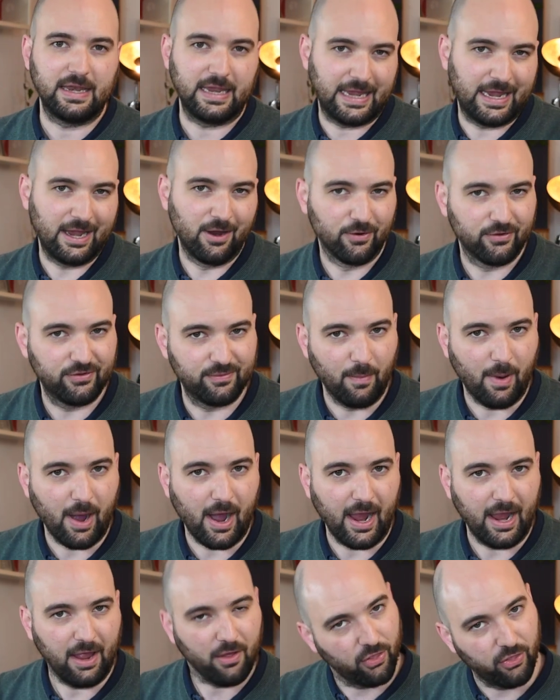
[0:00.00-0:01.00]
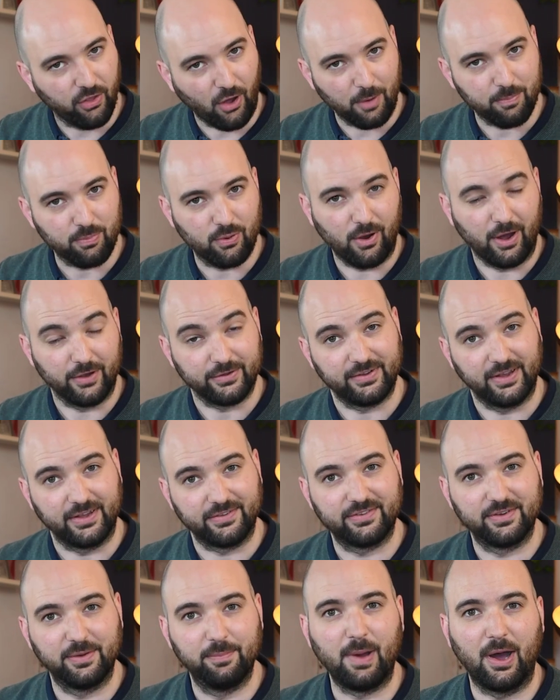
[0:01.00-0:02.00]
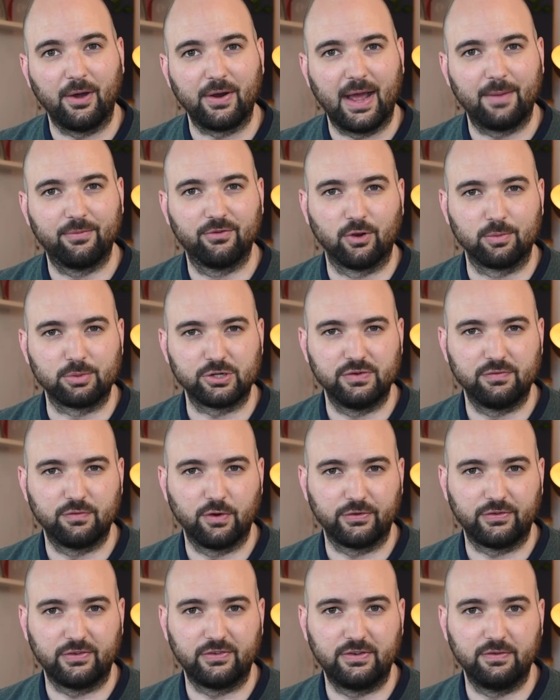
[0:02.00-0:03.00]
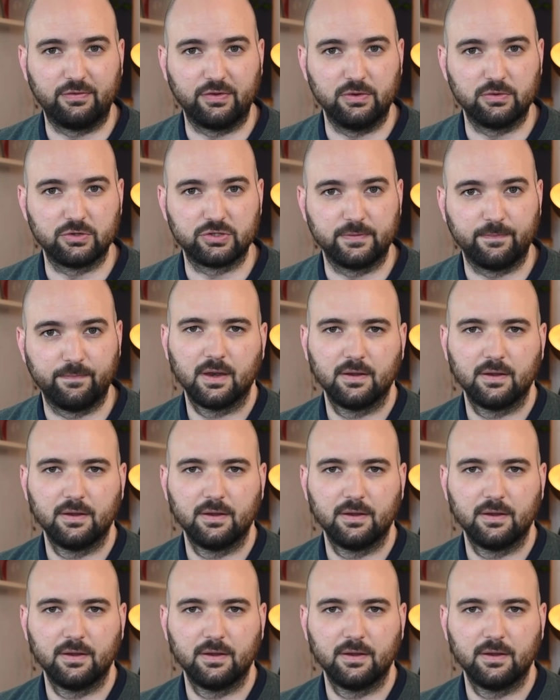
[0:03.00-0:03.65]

here's my thought process about absorption versus diffusion.